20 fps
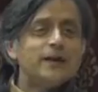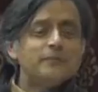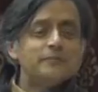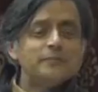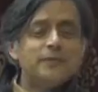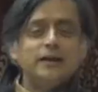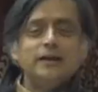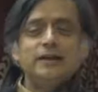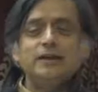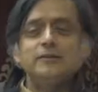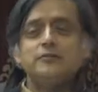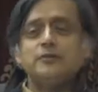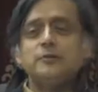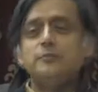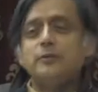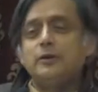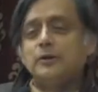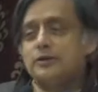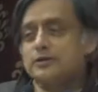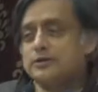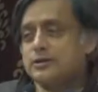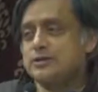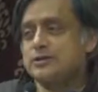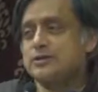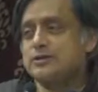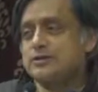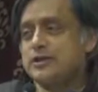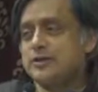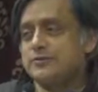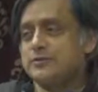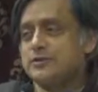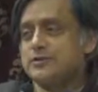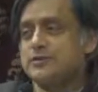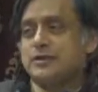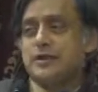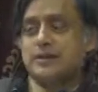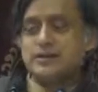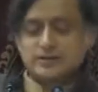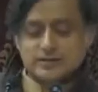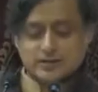many of the politicians I've
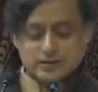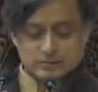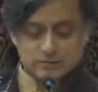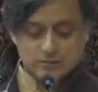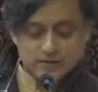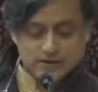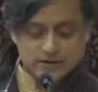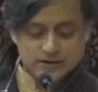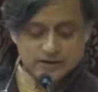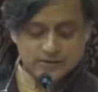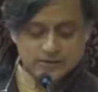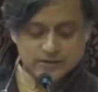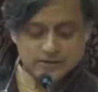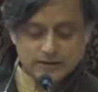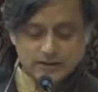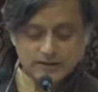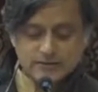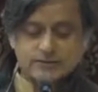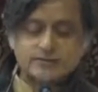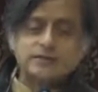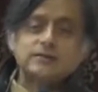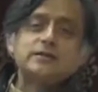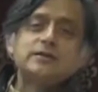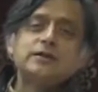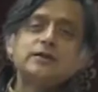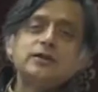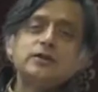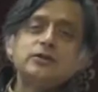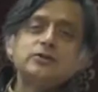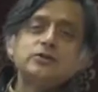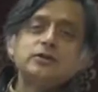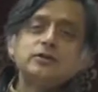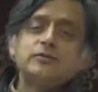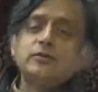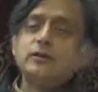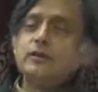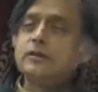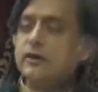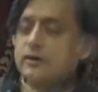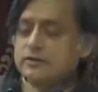discussed this with are reluctant to
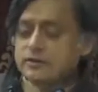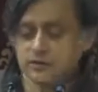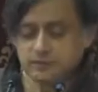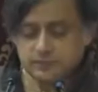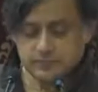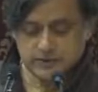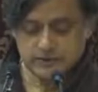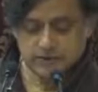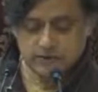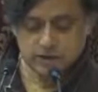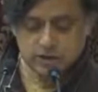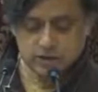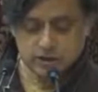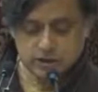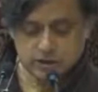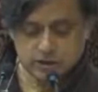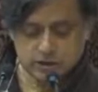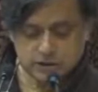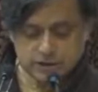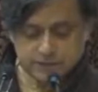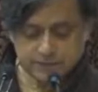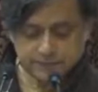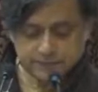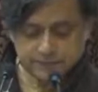even contemplate a change.